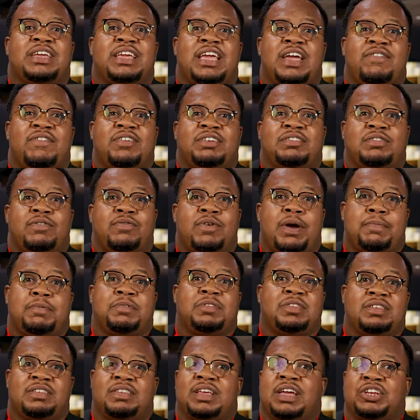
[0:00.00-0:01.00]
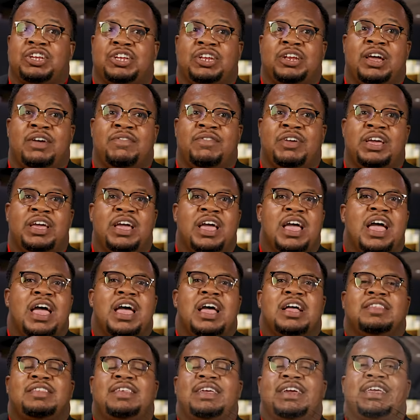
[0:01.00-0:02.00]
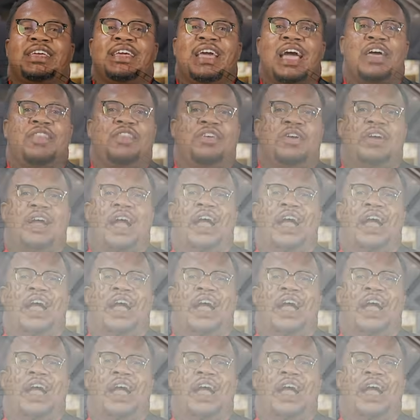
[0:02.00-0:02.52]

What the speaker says: gave us the representation of it. Together,